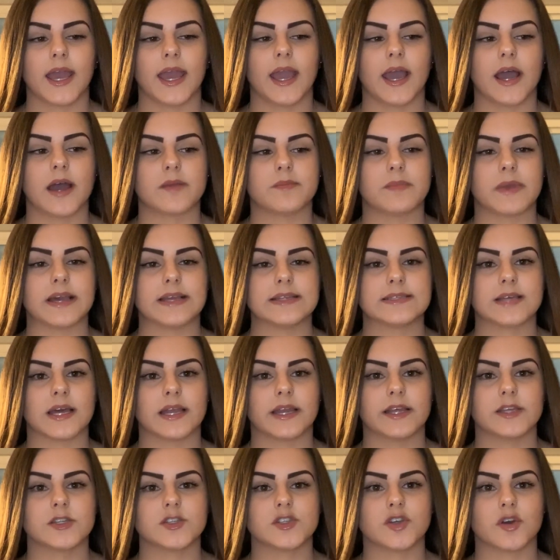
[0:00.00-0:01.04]
And my
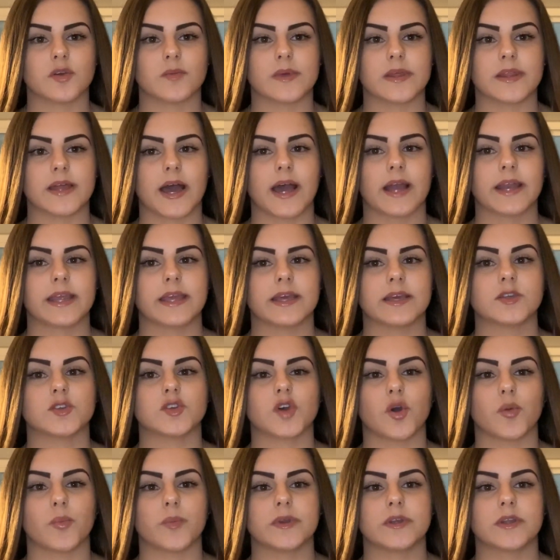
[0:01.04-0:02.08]
son has shown me that. He has
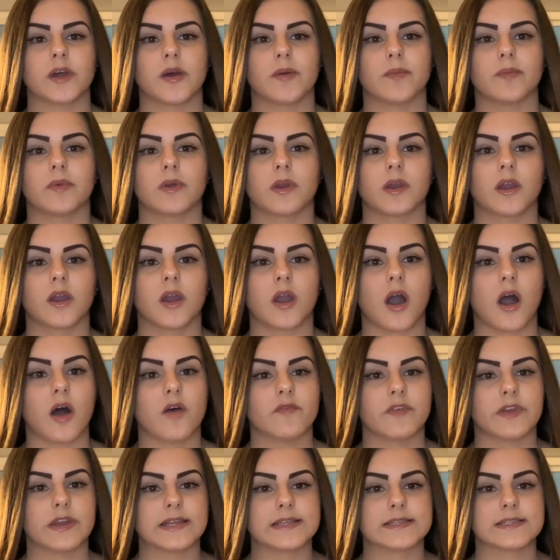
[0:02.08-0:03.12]
opened up
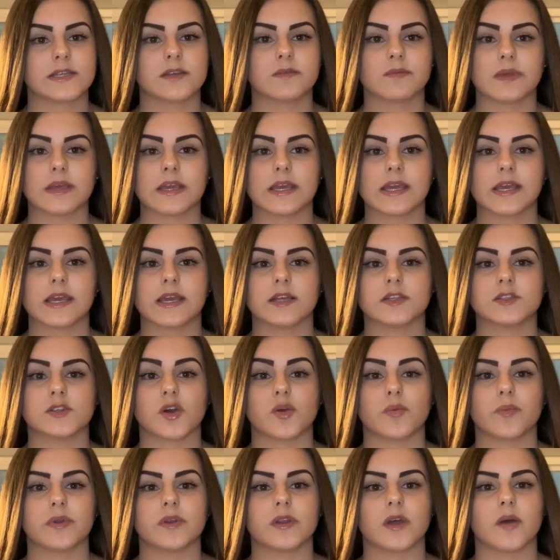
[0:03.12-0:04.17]
confidence in me. He has
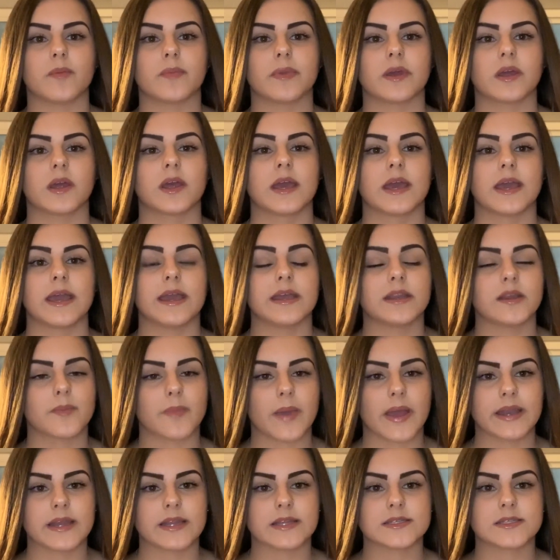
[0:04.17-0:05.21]
opened up
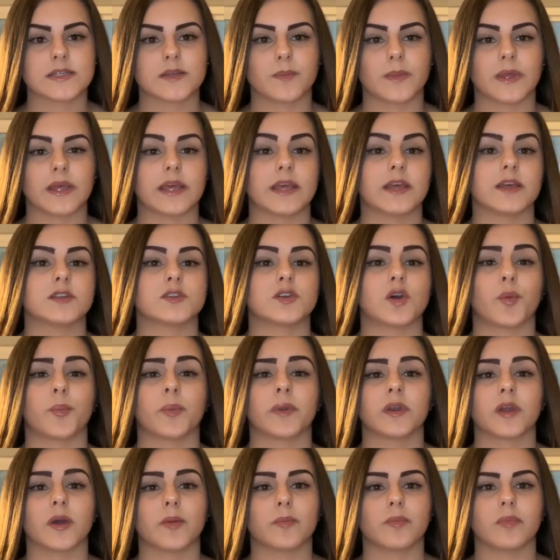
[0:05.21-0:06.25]
independence in me. He has
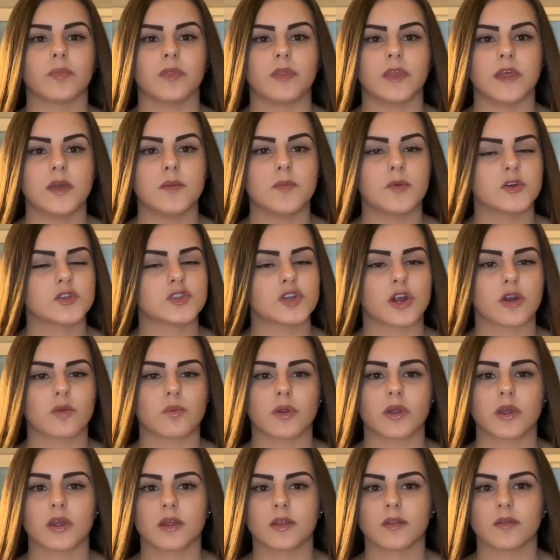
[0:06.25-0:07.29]
opened up the most
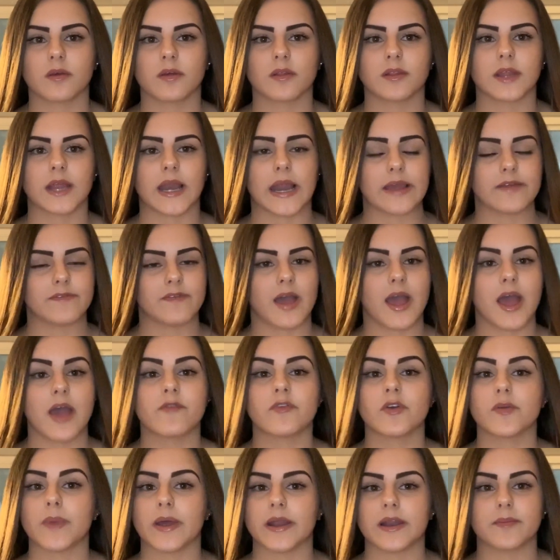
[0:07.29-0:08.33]
hardworking that I've
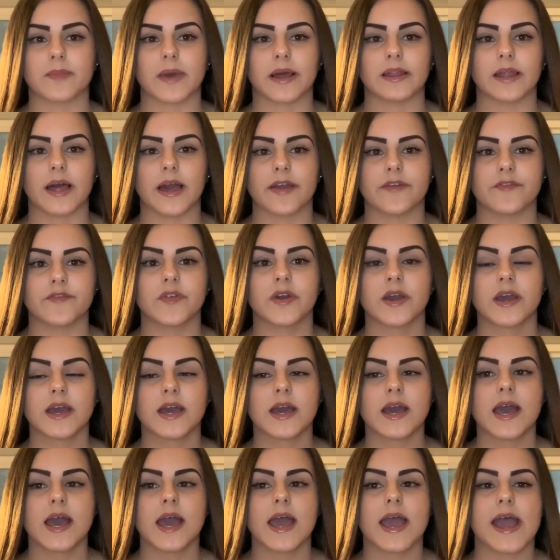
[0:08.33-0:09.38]
ever been in my life.
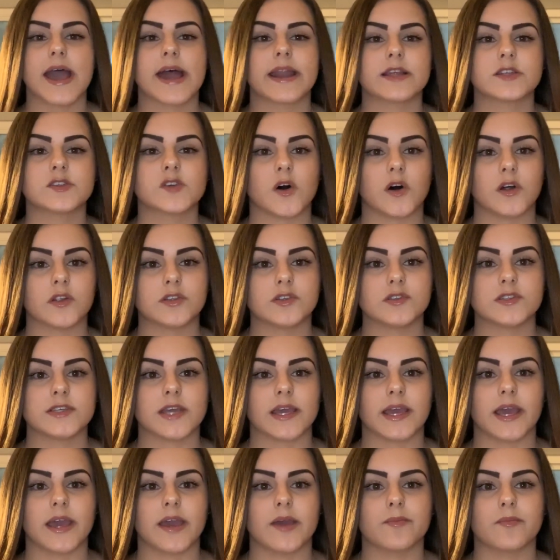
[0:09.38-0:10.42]
And it's all due to
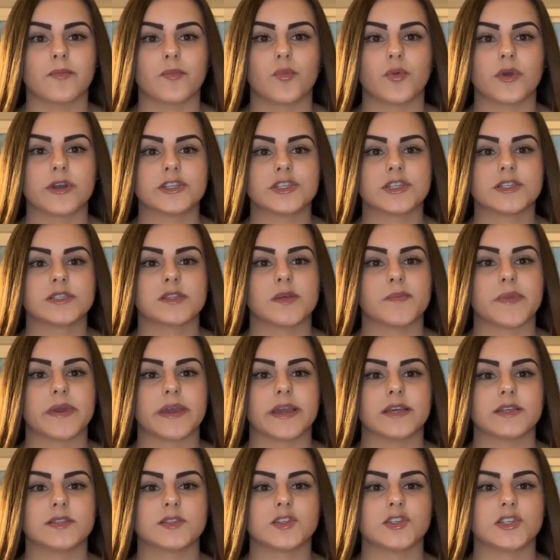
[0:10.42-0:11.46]
him, which is the
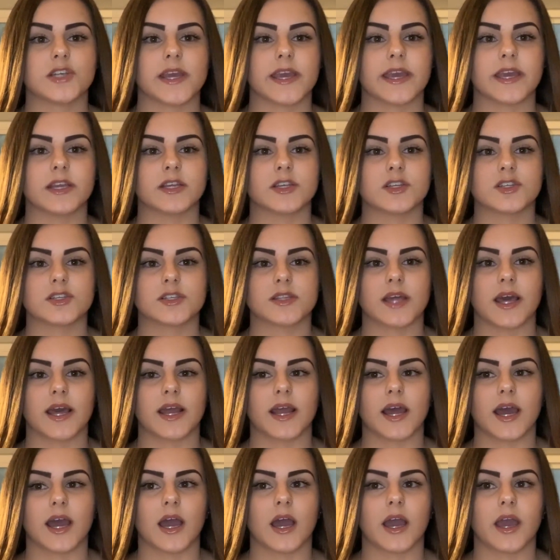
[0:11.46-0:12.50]
biggest change that
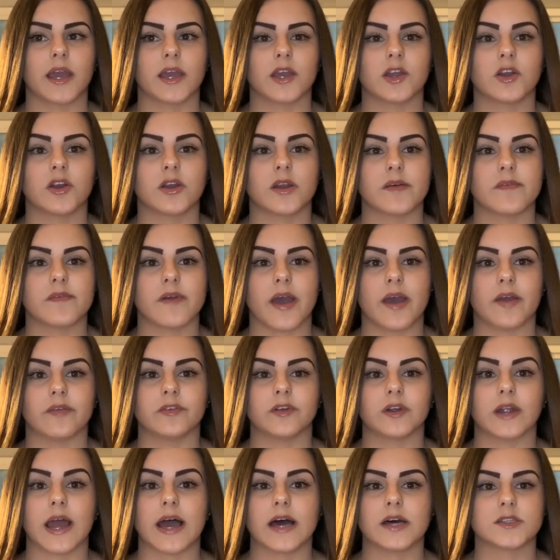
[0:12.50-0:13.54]
I could have
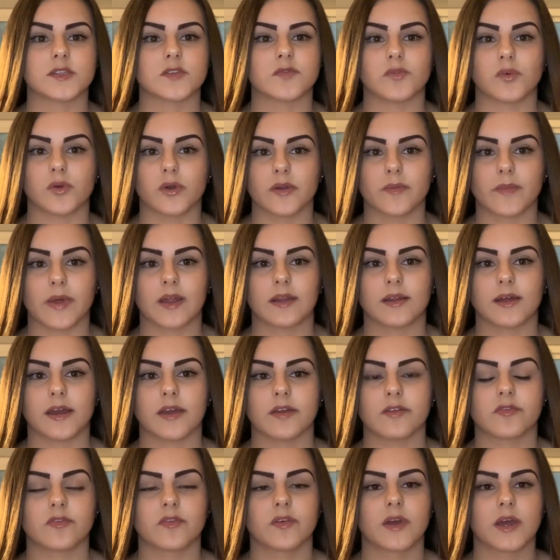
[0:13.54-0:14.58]
ever asked for in my
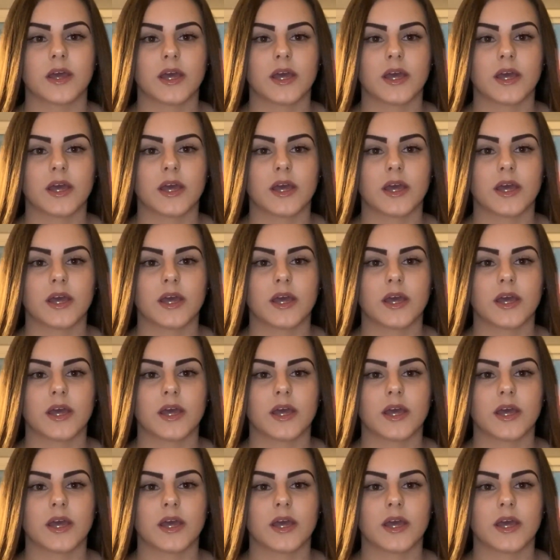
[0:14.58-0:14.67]
life.